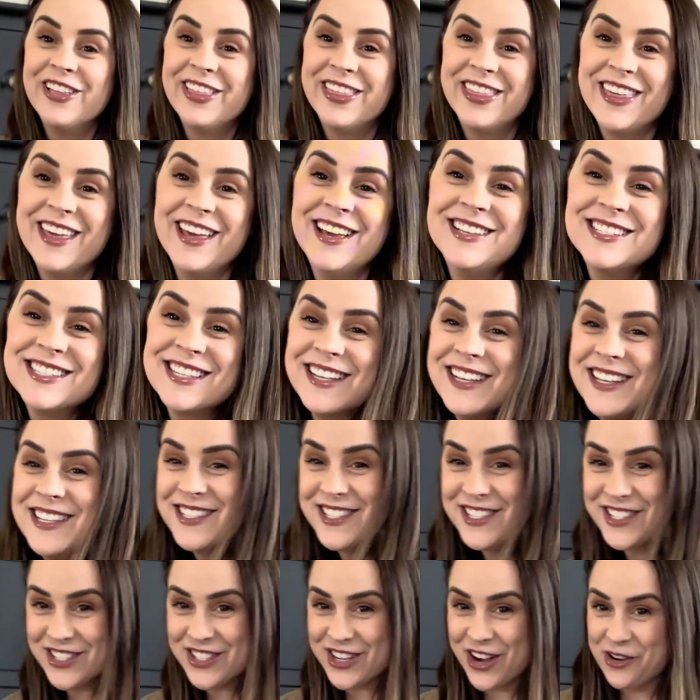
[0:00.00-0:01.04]
This is
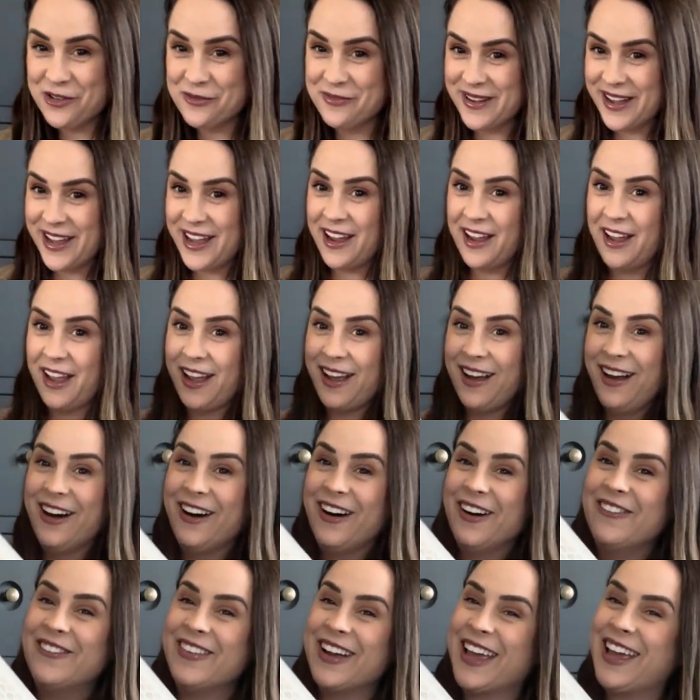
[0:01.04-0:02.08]
so big.
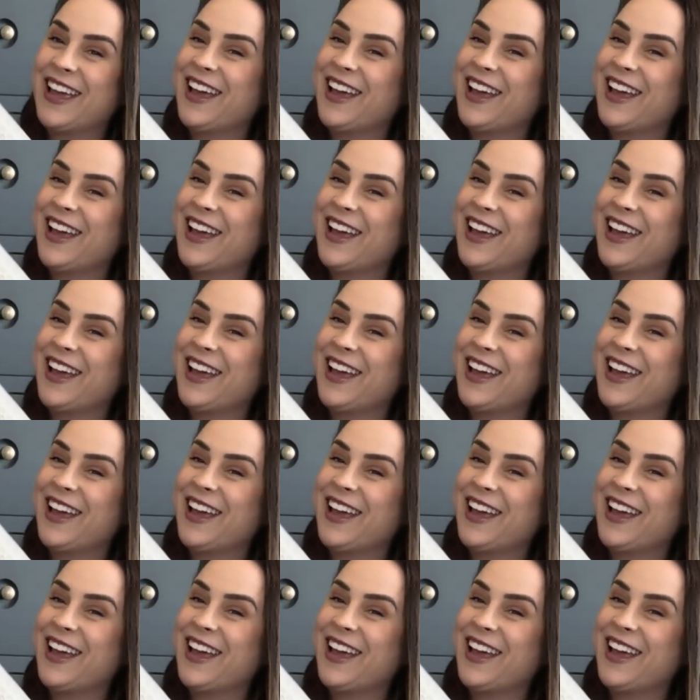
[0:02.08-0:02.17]
Oh my